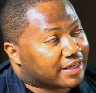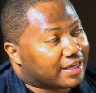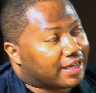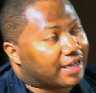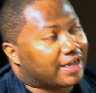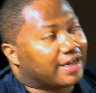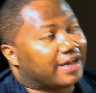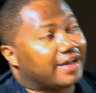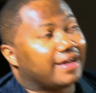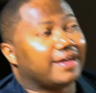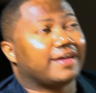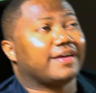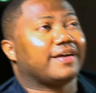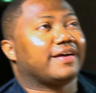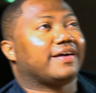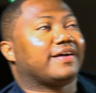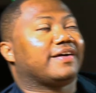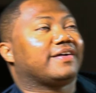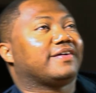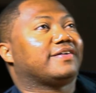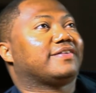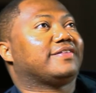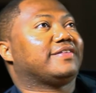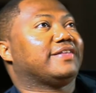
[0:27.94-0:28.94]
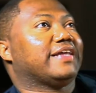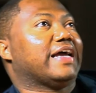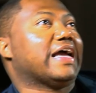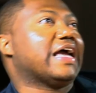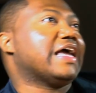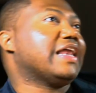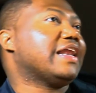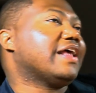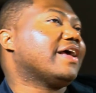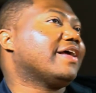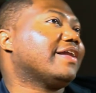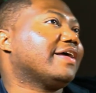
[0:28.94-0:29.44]

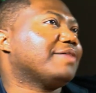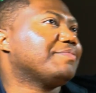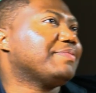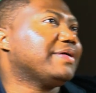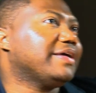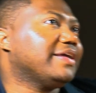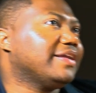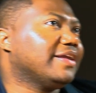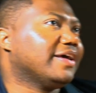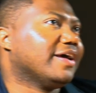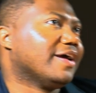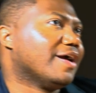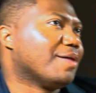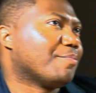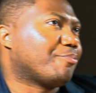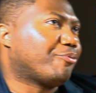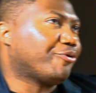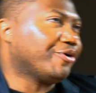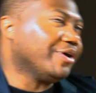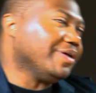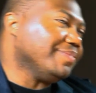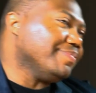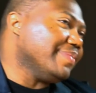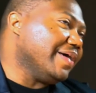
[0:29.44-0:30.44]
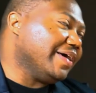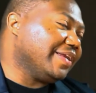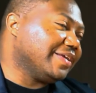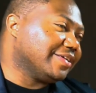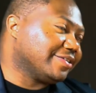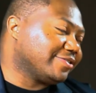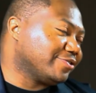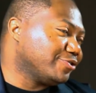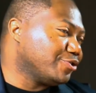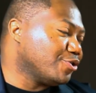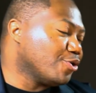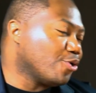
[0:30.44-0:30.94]
And I mean, pre-med
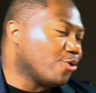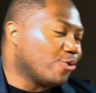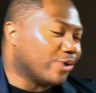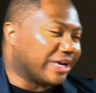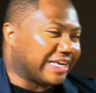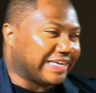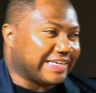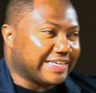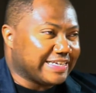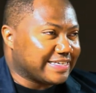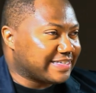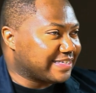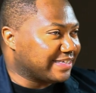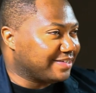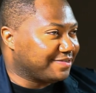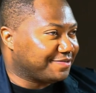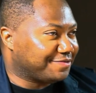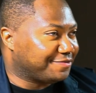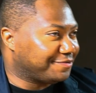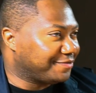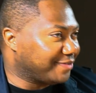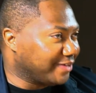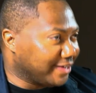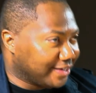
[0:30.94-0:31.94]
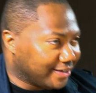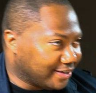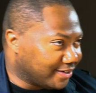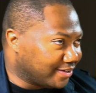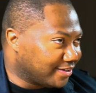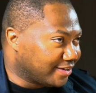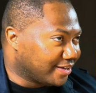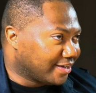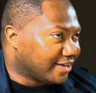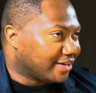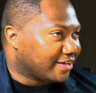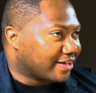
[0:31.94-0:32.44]
is no easy feat.
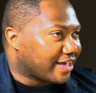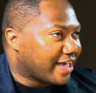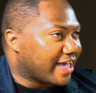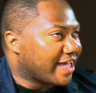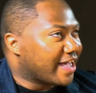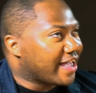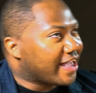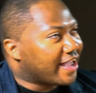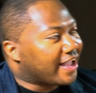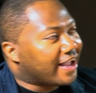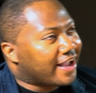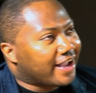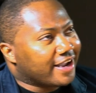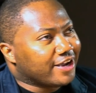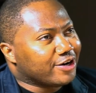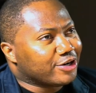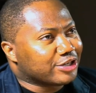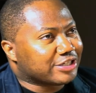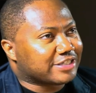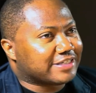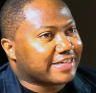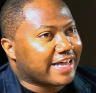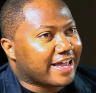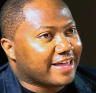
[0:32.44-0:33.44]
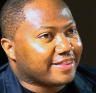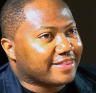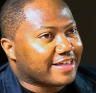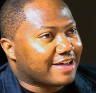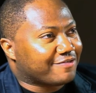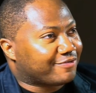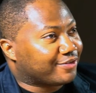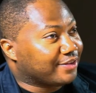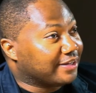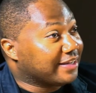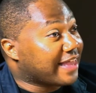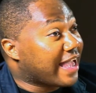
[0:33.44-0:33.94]
I understand
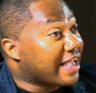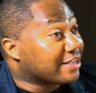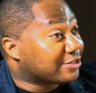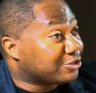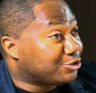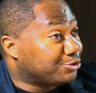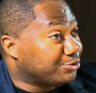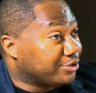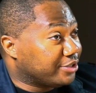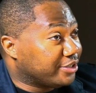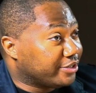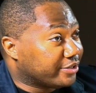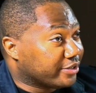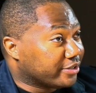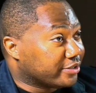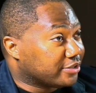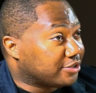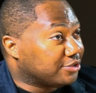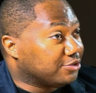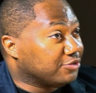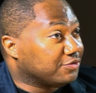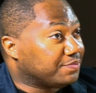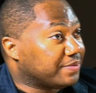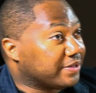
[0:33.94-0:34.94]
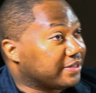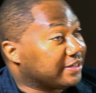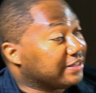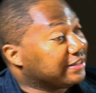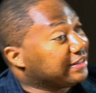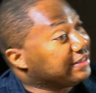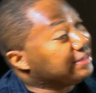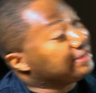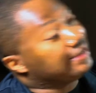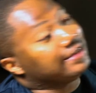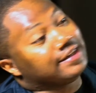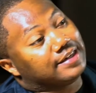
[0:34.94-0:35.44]
that for the last 2 years, you've been
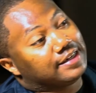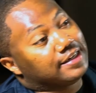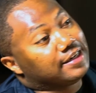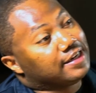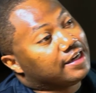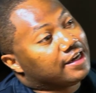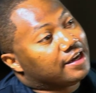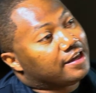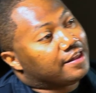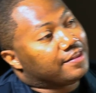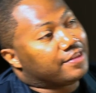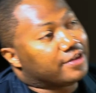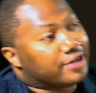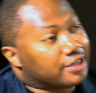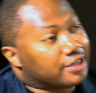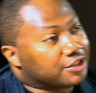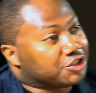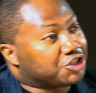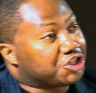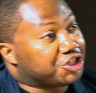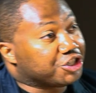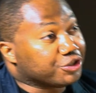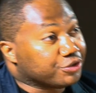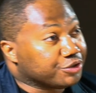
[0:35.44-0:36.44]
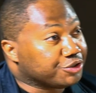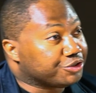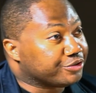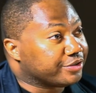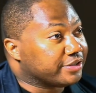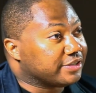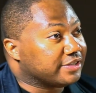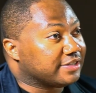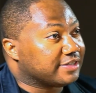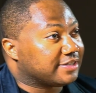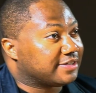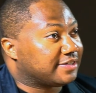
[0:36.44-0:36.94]
leading the
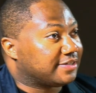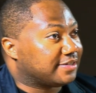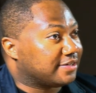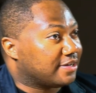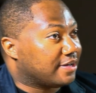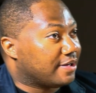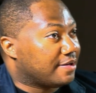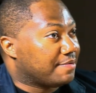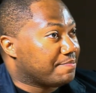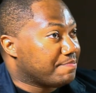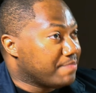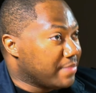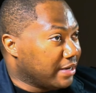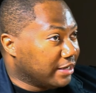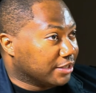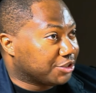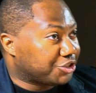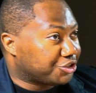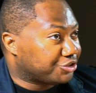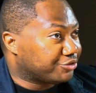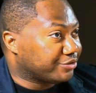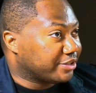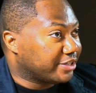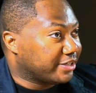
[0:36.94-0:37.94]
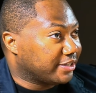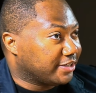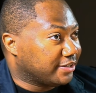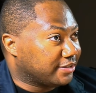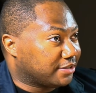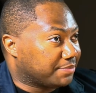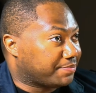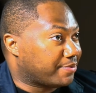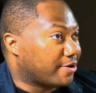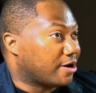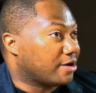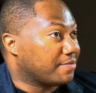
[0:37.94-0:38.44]
children's ministry
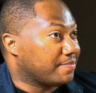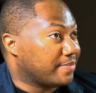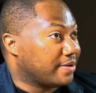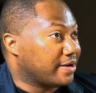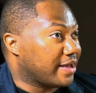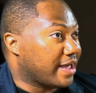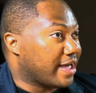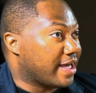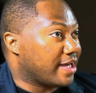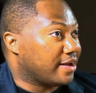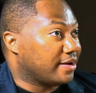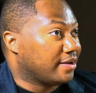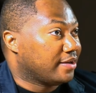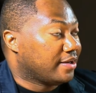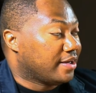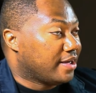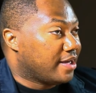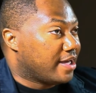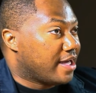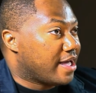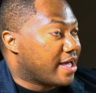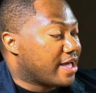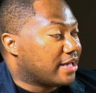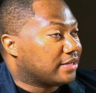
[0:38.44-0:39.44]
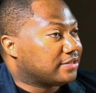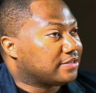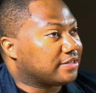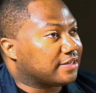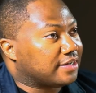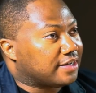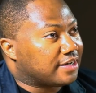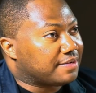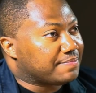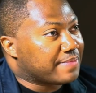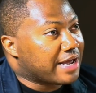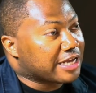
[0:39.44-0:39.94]
department at
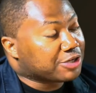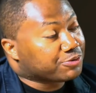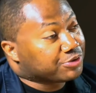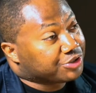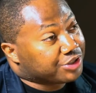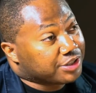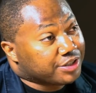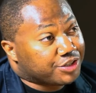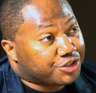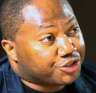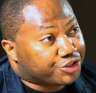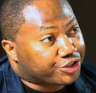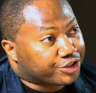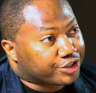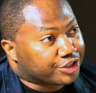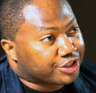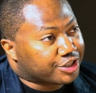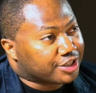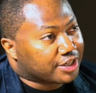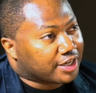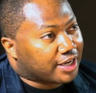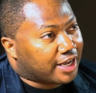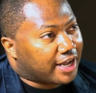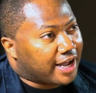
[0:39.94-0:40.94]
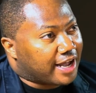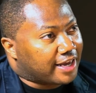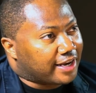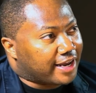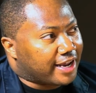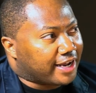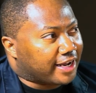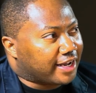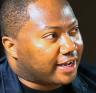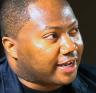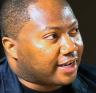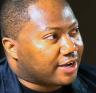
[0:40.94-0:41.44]
Maskwacis Church.
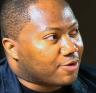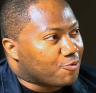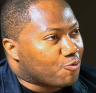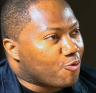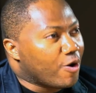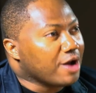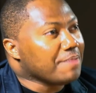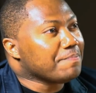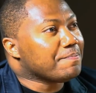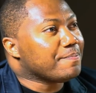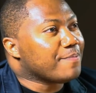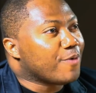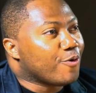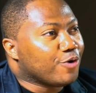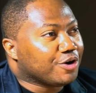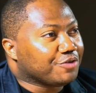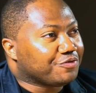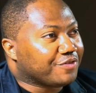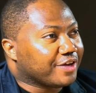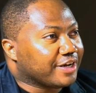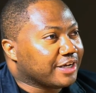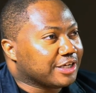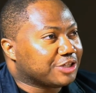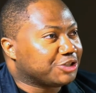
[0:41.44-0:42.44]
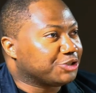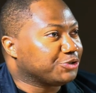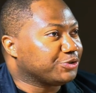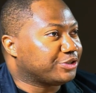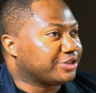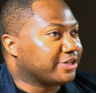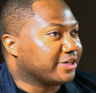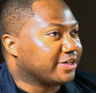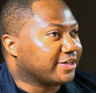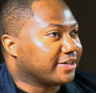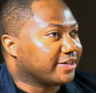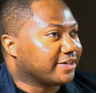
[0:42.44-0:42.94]
Like, what motivated you
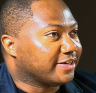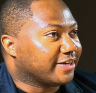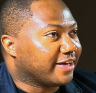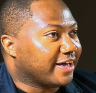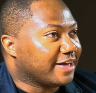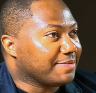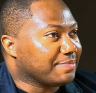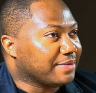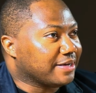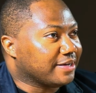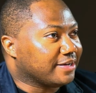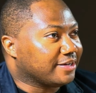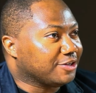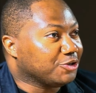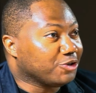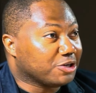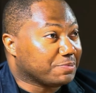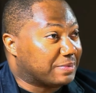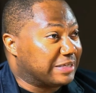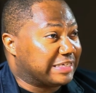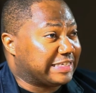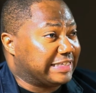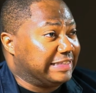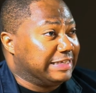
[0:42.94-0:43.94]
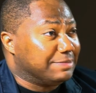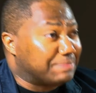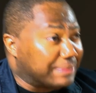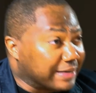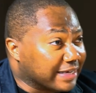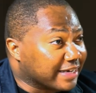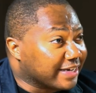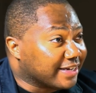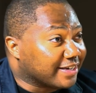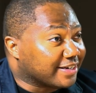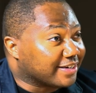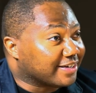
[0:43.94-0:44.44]
to, I mean, you could be sleeping
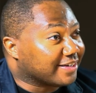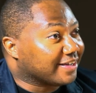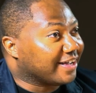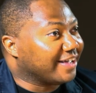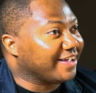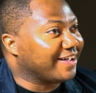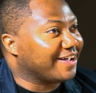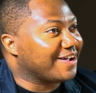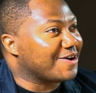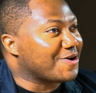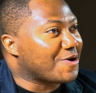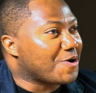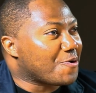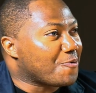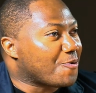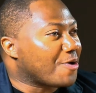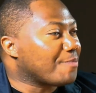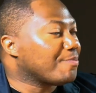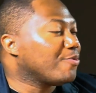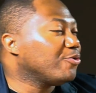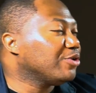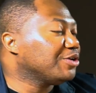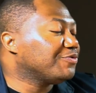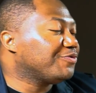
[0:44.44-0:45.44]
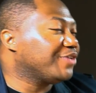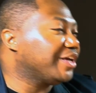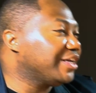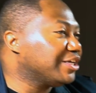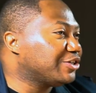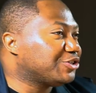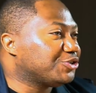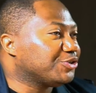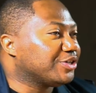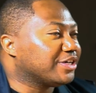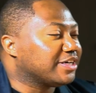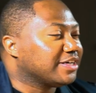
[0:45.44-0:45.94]
in. What
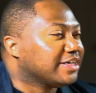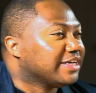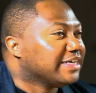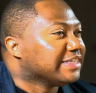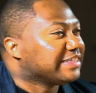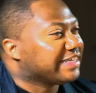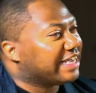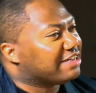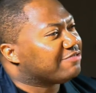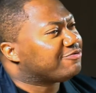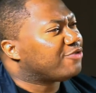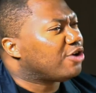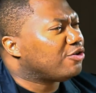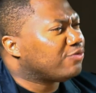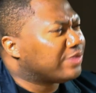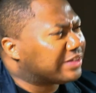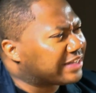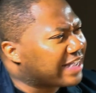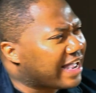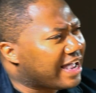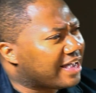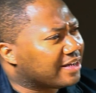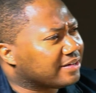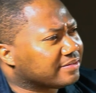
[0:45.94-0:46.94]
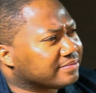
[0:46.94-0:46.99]
motivated you to get involved with that?